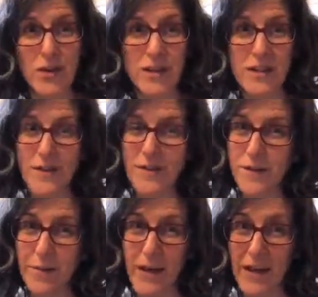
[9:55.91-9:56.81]
easier for
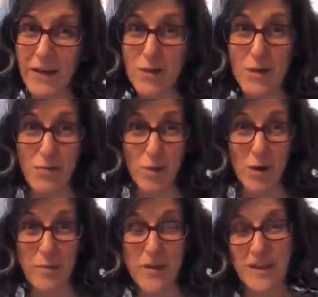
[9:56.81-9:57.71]
the body to
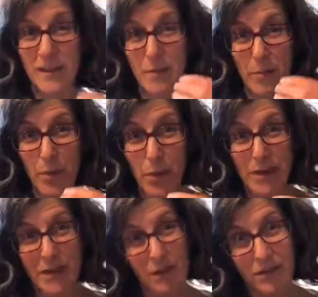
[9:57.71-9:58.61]
absorb because they've been
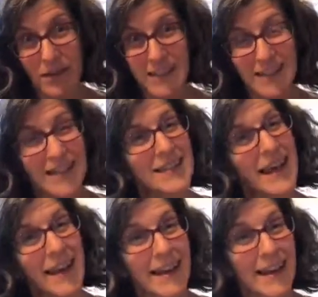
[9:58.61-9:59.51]
broken down really teeny
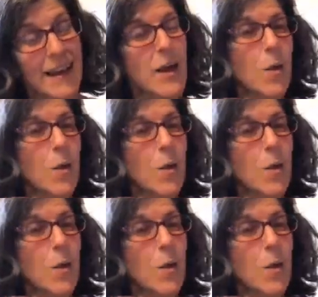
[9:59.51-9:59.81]
tiny.